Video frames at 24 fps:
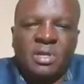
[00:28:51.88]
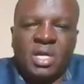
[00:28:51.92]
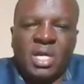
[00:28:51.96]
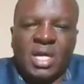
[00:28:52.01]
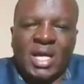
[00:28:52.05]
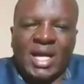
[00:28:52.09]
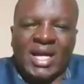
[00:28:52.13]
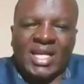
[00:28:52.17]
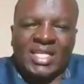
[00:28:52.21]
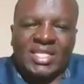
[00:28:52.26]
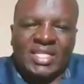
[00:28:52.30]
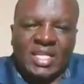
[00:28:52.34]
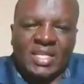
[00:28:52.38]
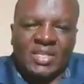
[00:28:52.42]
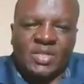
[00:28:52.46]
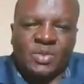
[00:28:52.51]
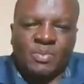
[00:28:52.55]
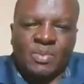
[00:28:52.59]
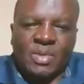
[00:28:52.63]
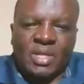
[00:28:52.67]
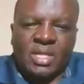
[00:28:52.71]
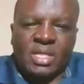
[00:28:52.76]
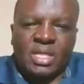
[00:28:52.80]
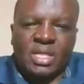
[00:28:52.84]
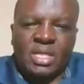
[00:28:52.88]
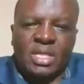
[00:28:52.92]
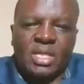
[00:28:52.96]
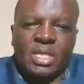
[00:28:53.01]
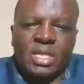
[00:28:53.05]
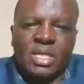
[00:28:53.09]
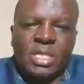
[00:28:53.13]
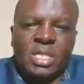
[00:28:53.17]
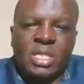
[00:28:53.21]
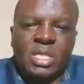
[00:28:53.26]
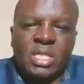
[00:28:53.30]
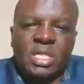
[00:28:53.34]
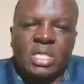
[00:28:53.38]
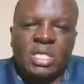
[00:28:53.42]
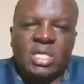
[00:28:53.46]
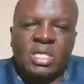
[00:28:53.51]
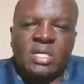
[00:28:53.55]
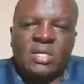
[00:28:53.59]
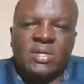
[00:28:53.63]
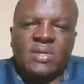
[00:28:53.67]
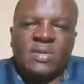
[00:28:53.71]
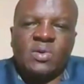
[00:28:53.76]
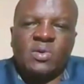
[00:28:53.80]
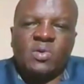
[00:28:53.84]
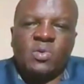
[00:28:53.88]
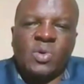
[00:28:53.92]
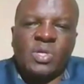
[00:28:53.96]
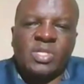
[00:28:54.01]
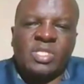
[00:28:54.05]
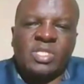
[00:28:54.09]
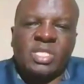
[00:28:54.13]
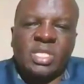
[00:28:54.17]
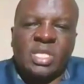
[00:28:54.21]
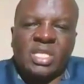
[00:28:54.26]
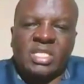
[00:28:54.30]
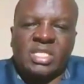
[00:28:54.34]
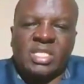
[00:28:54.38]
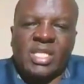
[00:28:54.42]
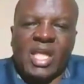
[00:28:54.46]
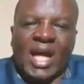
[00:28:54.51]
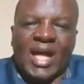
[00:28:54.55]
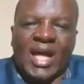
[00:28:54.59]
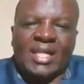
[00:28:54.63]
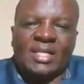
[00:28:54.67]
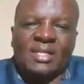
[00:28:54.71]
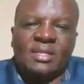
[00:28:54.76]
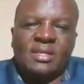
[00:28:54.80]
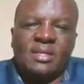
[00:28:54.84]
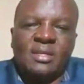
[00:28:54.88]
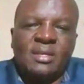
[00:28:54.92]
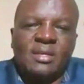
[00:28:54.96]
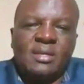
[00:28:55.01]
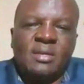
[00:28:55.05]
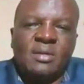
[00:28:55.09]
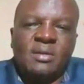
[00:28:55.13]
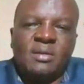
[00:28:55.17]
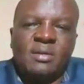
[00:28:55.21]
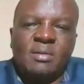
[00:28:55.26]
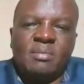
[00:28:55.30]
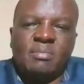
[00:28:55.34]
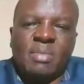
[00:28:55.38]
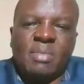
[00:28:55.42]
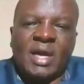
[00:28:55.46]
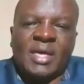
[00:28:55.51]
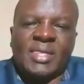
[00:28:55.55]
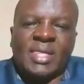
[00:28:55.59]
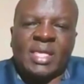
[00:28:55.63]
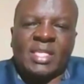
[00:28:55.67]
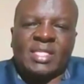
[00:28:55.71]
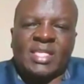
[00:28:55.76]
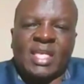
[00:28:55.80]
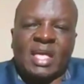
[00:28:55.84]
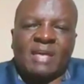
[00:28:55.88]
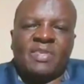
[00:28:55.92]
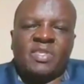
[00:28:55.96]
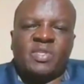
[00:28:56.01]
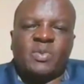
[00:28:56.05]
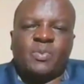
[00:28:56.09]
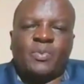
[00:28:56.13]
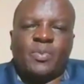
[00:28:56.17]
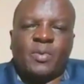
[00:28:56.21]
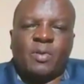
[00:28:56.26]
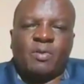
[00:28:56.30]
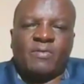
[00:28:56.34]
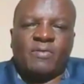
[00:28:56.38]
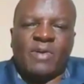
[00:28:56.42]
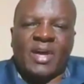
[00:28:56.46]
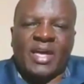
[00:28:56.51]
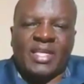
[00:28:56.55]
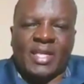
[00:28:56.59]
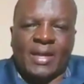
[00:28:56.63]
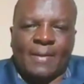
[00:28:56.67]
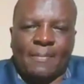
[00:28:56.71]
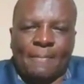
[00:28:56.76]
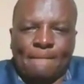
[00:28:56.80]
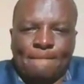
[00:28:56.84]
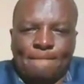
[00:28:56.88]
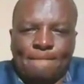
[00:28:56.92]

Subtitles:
assessment, which is done by the service provider.